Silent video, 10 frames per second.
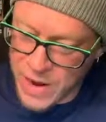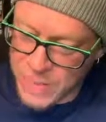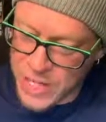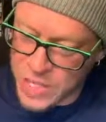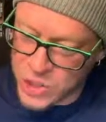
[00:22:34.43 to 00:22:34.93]

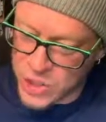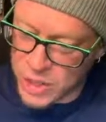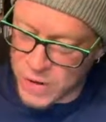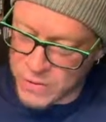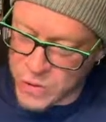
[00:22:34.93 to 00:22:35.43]
ammunition
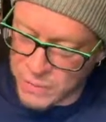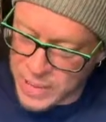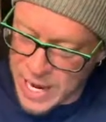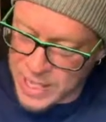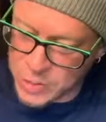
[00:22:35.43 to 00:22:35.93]
and other
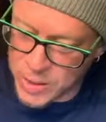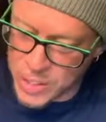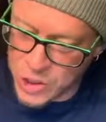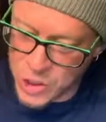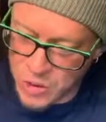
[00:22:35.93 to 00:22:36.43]
supplies, but
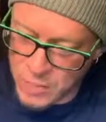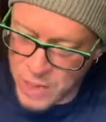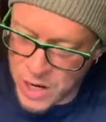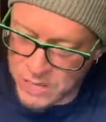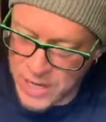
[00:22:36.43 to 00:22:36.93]
as shown
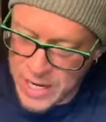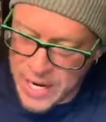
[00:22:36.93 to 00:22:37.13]
above,